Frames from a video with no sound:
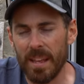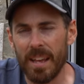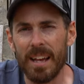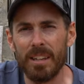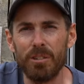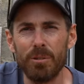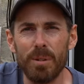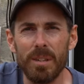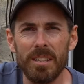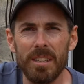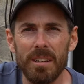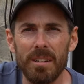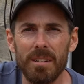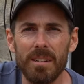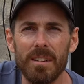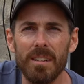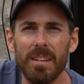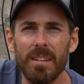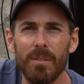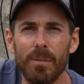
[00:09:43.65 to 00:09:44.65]
As always though,
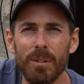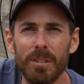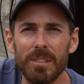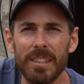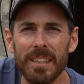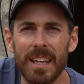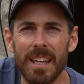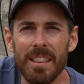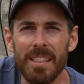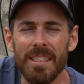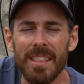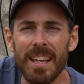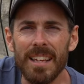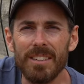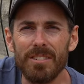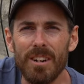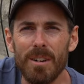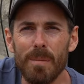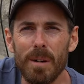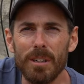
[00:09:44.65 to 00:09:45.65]
once again,
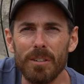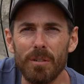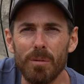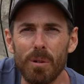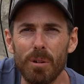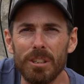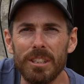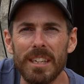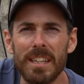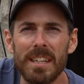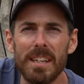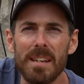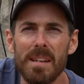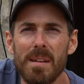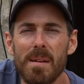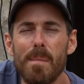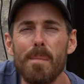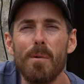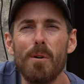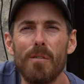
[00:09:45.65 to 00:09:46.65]
thanks very much for watching.
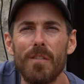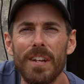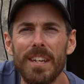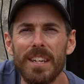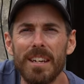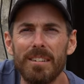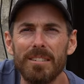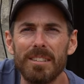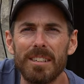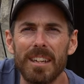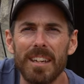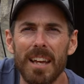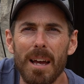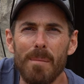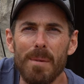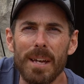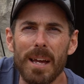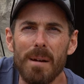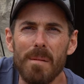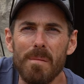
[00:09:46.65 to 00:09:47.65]
More videos
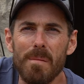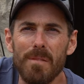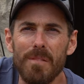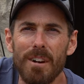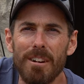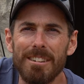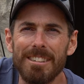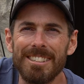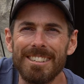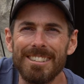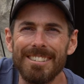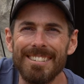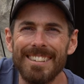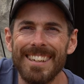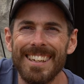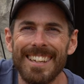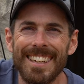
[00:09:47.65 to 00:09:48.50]
coming up very soon.